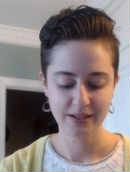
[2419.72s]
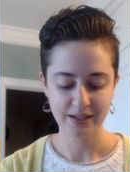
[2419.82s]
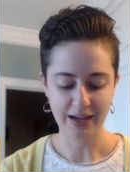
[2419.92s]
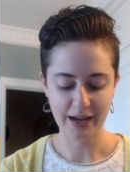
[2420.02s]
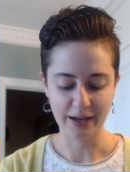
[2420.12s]

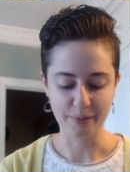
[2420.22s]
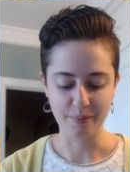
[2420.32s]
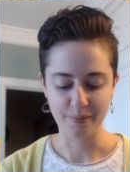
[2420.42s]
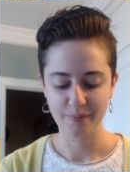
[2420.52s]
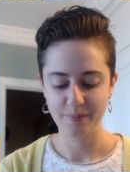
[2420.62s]

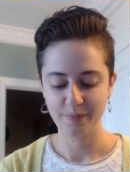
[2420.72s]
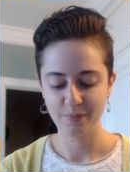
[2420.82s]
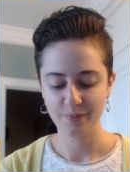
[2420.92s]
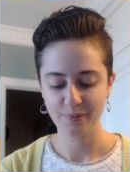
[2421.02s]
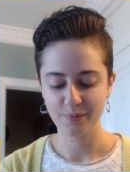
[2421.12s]
Um,
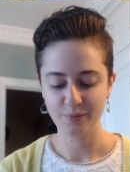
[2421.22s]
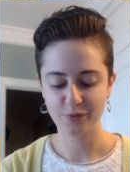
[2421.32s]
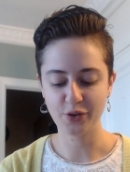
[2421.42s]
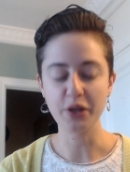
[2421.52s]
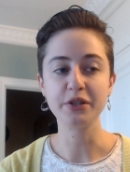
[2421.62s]

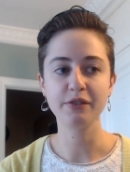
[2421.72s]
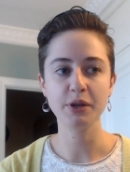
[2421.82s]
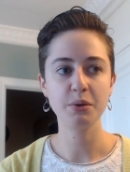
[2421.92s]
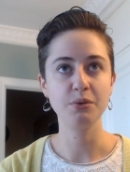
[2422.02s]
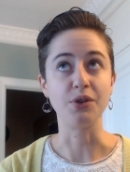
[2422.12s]
for those of
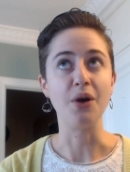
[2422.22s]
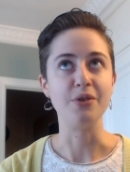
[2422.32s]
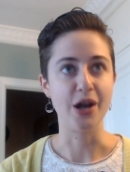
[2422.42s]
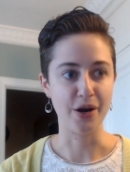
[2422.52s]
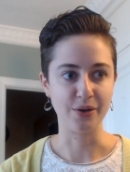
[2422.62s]
you who don't
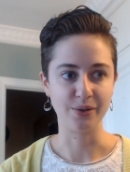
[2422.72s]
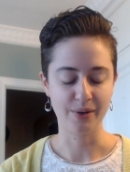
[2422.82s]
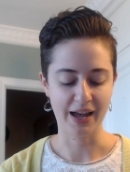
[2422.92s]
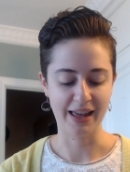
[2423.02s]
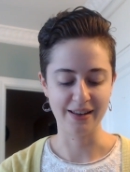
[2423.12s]
know,
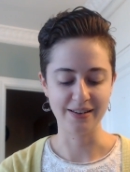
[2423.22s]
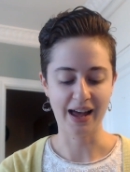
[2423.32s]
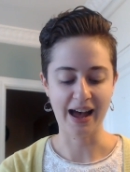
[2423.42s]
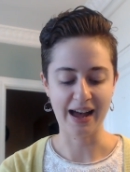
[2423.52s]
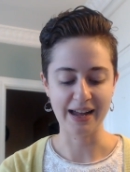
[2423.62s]
and
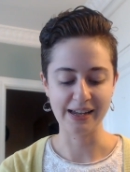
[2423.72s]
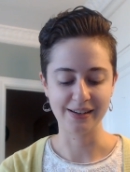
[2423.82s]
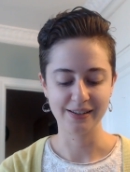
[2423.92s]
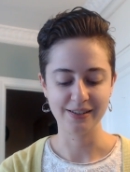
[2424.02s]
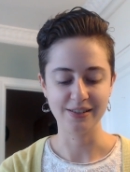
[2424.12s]
I
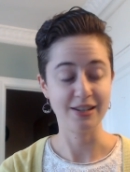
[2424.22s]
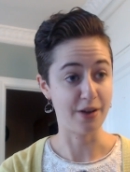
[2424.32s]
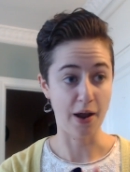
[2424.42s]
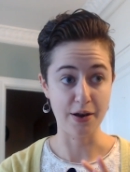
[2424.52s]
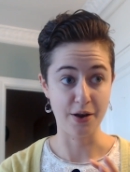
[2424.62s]
did
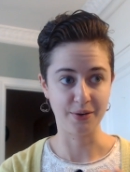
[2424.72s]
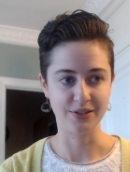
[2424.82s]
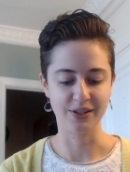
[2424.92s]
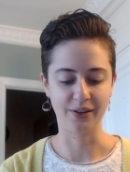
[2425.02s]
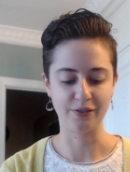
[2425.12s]
not know
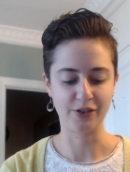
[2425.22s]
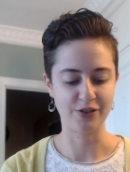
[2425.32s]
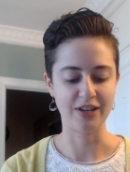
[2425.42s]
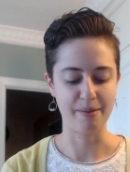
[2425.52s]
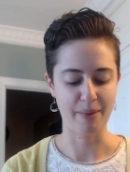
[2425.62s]
until the
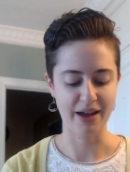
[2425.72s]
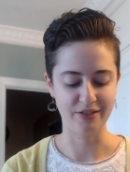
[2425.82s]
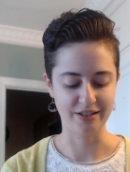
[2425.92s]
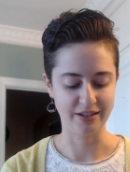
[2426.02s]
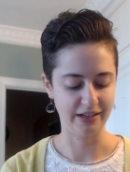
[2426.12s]
first time I
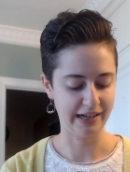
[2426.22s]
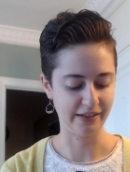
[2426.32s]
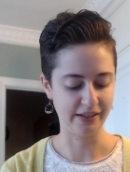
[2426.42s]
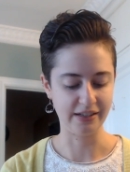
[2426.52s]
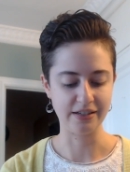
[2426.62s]
visited
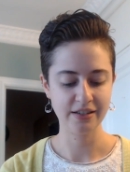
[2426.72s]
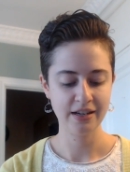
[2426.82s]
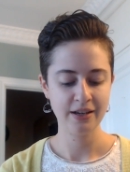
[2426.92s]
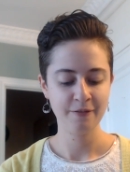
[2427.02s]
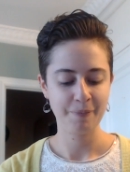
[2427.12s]
England,
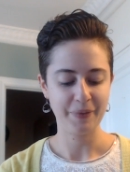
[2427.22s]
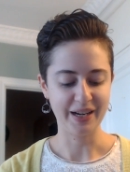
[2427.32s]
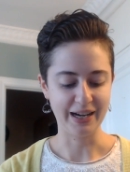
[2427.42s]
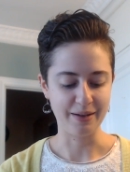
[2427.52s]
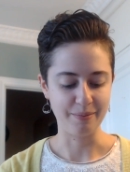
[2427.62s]

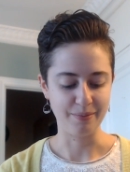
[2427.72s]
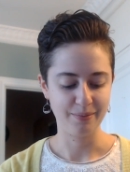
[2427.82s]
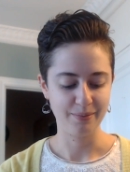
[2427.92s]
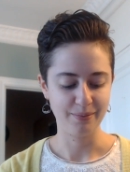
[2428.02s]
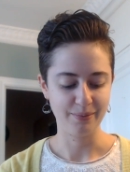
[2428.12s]
um,
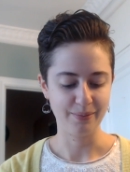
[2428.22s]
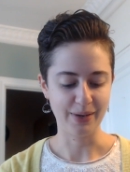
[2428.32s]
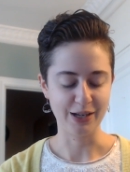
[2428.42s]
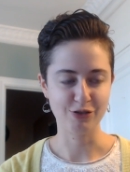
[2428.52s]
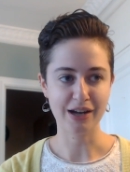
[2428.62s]

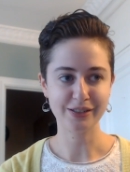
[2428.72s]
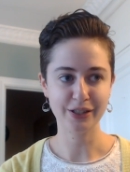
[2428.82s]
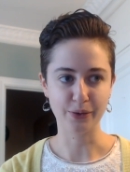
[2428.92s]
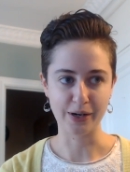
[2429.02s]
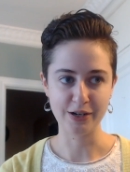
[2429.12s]
a
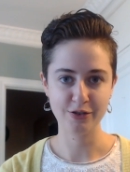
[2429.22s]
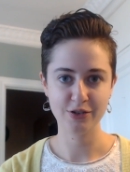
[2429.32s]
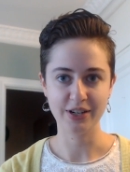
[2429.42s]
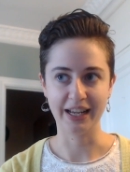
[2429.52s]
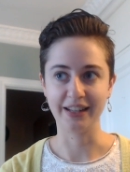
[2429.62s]
chocolate orange,
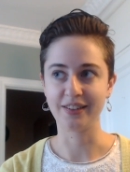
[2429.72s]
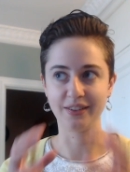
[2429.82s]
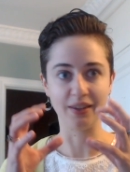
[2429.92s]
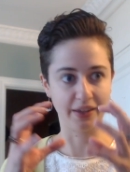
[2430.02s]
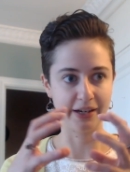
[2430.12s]
it's
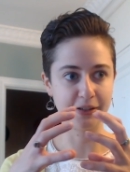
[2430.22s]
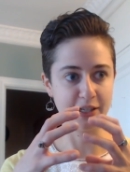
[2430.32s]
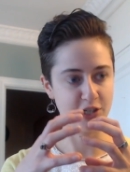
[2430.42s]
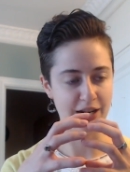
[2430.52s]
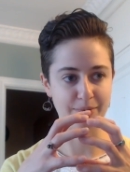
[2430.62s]
literally
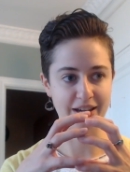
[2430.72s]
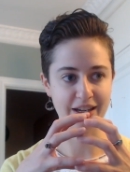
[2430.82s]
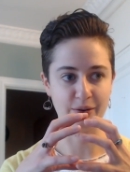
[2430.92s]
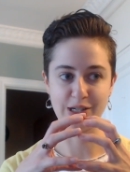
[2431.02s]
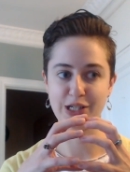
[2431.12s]
shaped like an
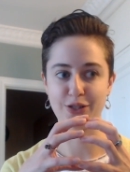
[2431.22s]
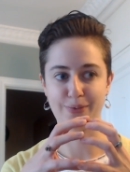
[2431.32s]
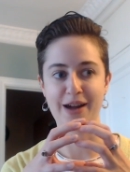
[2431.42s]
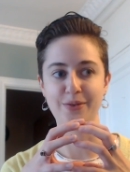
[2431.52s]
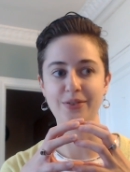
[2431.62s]
orange. It's
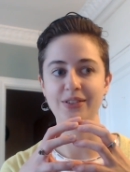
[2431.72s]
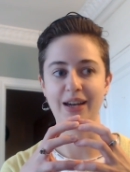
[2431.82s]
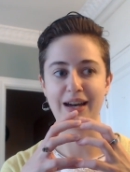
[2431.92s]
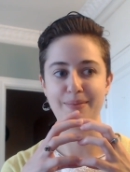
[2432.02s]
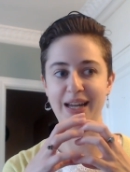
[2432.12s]
round.
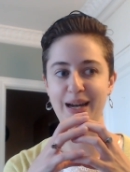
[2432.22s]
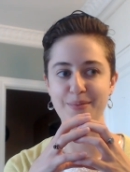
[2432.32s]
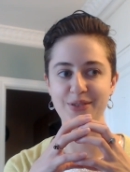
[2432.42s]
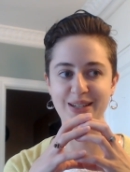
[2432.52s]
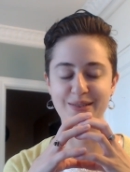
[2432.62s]
Um, it
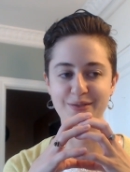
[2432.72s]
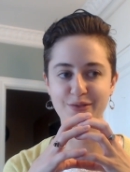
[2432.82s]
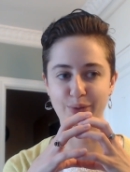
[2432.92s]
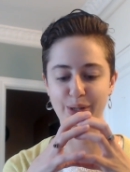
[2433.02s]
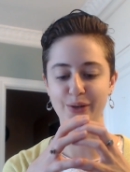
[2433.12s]
comes in
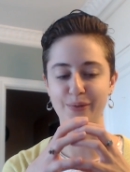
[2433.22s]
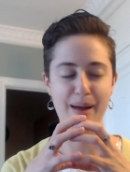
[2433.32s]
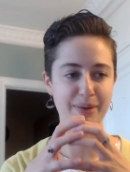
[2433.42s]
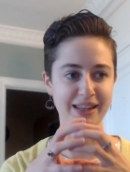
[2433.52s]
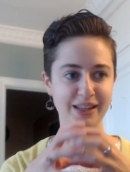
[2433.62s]
foil
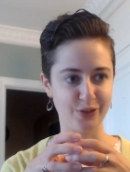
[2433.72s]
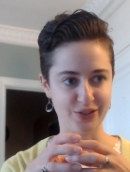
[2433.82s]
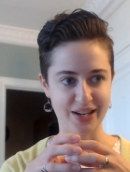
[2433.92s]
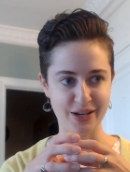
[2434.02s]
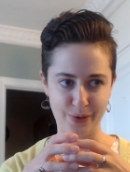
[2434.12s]
wrapping that looks
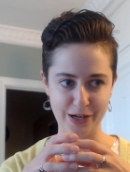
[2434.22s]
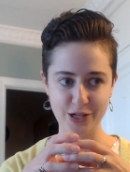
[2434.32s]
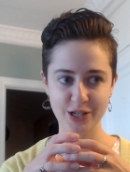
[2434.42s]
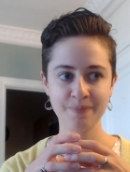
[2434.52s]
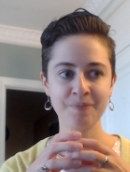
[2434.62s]
like an orange.